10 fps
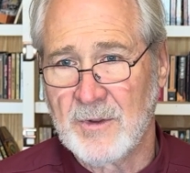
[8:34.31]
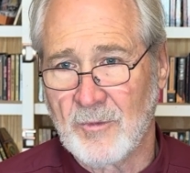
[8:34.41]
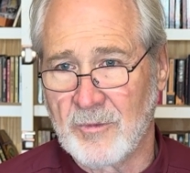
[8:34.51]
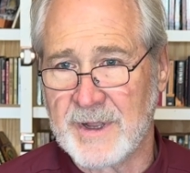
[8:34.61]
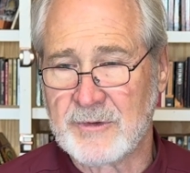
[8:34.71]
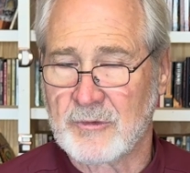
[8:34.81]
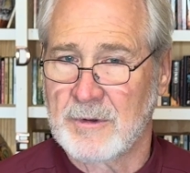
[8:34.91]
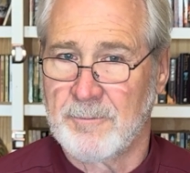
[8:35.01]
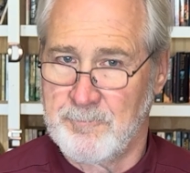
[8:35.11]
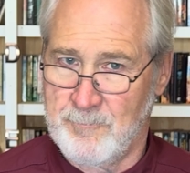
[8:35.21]
which
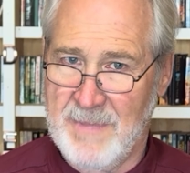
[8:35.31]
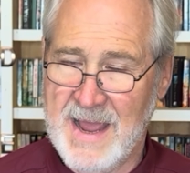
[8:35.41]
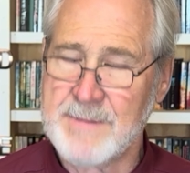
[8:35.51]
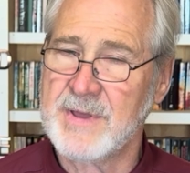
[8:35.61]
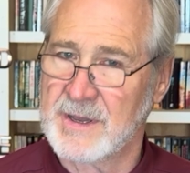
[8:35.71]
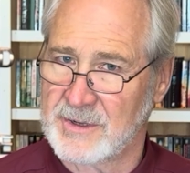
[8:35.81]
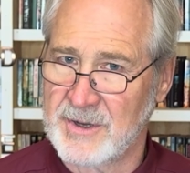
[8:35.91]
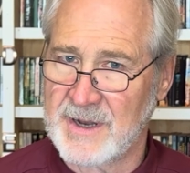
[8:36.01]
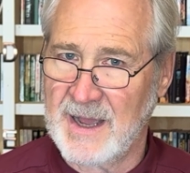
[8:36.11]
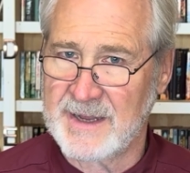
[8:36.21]
may be a
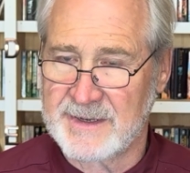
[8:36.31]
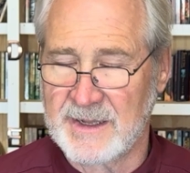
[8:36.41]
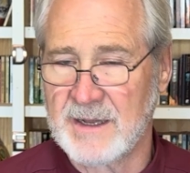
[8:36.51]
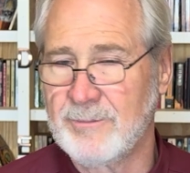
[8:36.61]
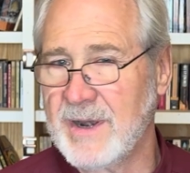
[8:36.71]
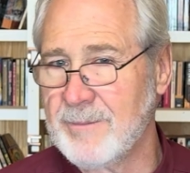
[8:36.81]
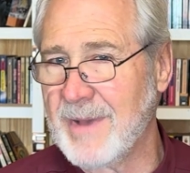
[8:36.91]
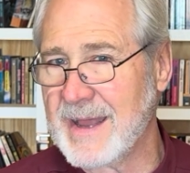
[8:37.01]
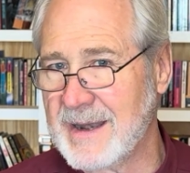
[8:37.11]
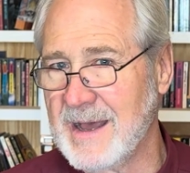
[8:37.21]
good idea, but it
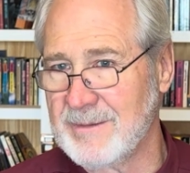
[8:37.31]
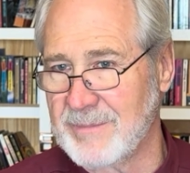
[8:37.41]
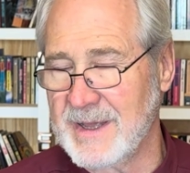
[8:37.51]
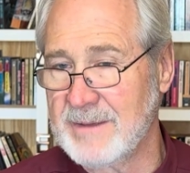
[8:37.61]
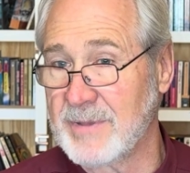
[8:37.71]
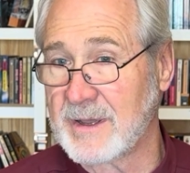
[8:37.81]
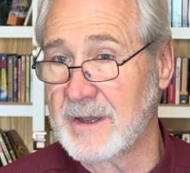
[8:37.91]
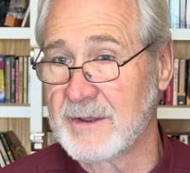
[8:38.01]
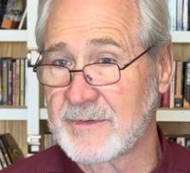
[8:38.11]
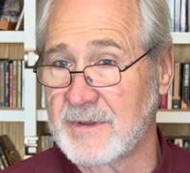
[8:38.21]
may not be,
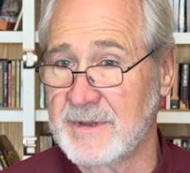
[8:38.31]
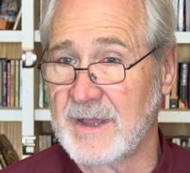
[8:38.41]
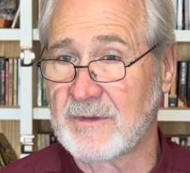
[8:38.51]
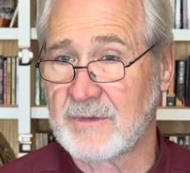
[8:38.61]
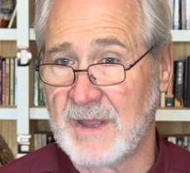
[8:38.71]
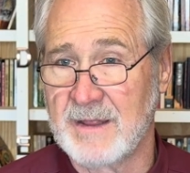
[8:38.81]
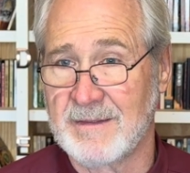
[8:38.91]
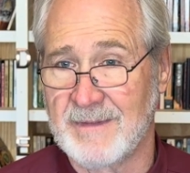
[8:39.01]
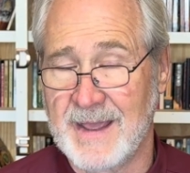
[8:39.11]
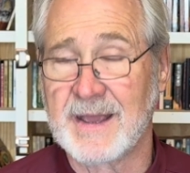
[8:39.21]
because to the
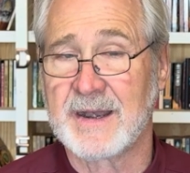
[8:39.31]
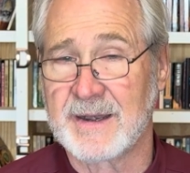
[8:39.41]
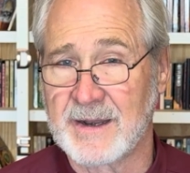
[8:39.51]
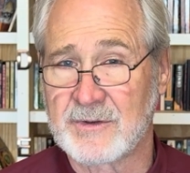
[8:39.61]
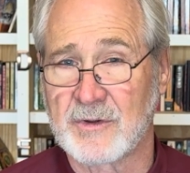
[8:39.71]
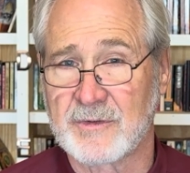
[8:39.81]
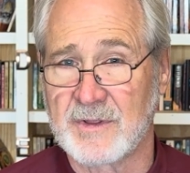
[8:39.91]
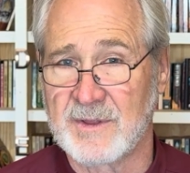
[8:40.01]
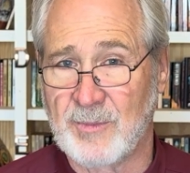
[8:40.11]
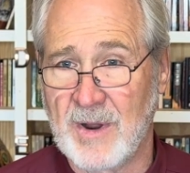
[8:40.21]
extent they get an interest
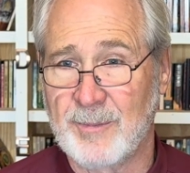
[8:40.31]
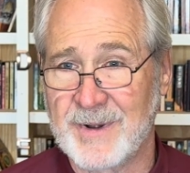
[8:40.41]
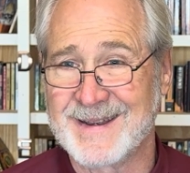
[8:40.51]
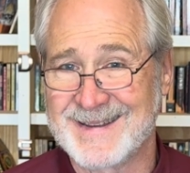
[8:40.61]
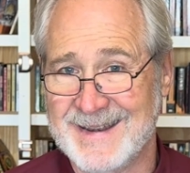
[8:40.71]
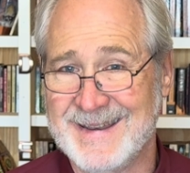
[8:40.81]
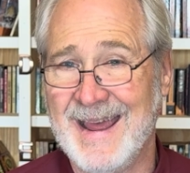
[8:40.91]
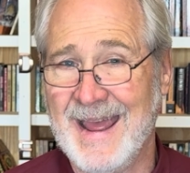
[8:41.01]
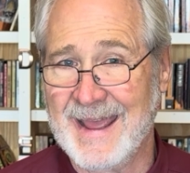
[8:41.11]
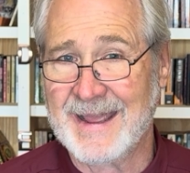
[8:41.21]
in the property
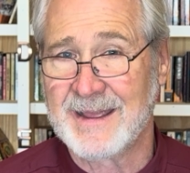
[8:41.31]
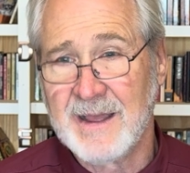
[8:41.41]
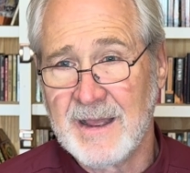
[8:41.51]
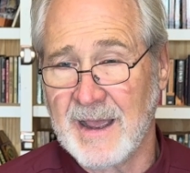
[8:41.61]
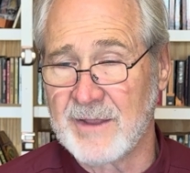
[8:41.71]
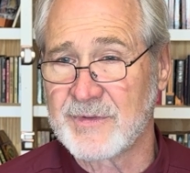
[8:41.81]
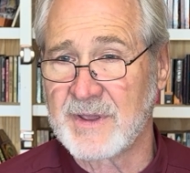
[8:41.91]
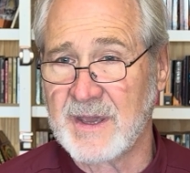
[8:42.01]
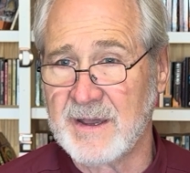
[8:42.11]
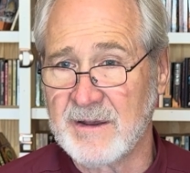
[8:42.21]
today as a
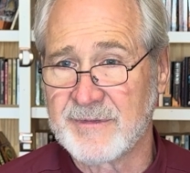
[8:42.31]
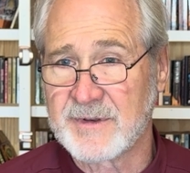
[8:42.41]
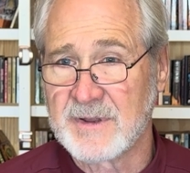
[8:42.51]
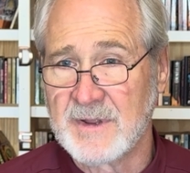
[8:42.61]
gift,